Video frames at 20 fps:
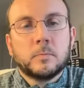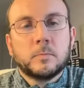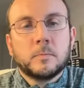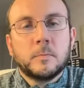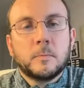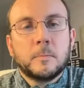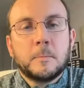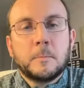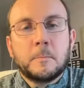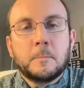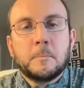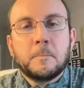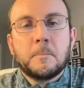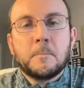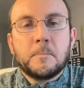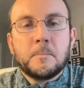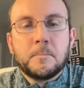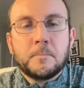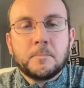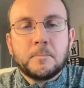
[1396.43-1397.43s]

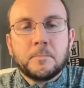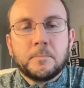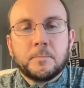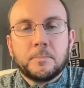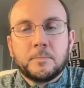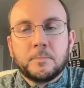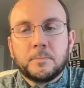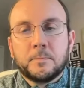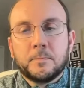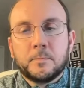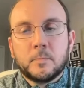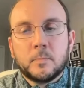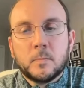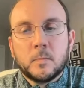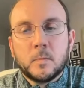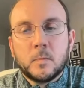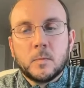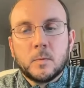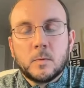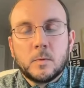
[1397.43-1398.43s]

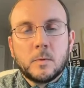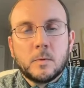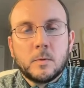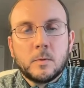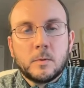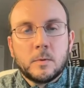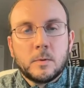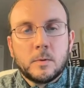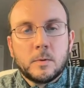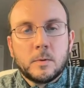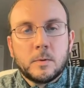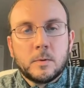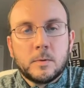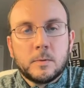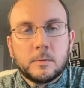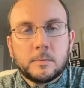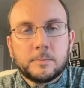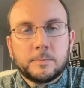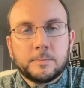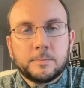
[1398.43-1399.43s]

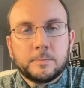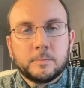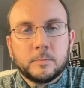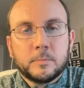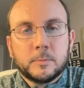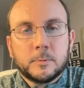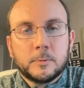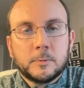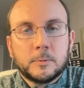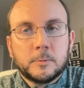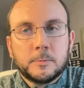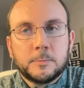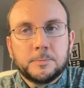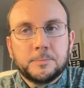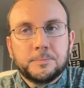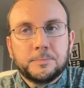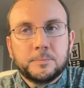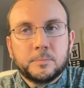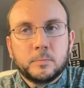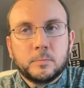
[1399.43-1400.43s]

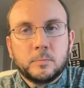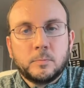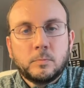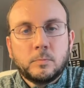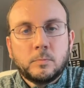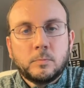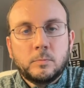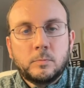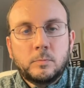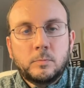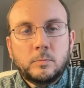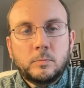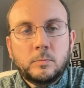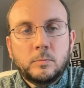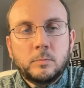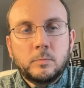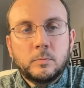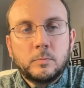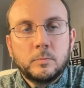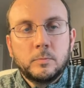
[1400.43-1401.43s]

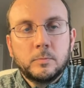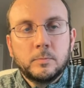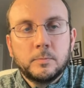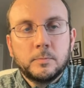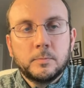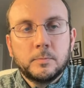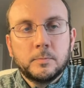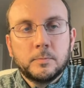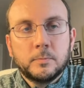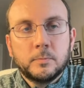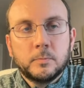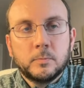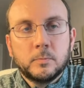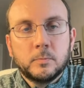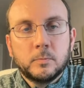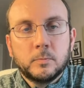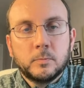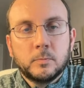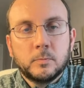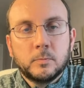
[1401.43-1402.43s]

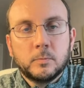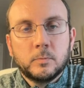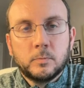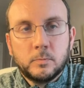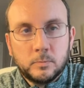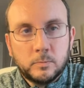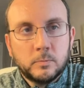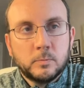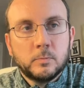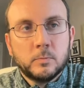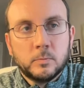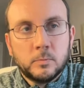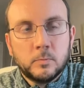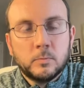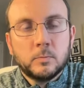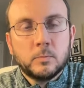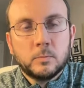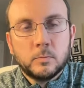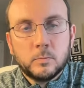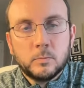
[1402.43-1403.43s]

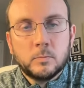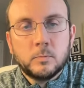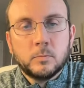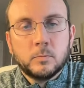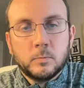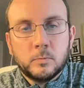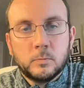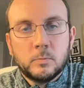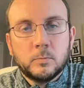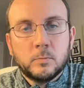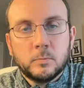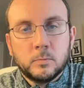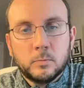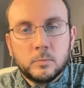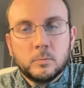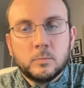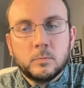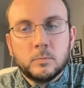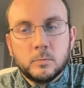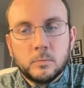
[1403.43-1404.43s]
(not speaking)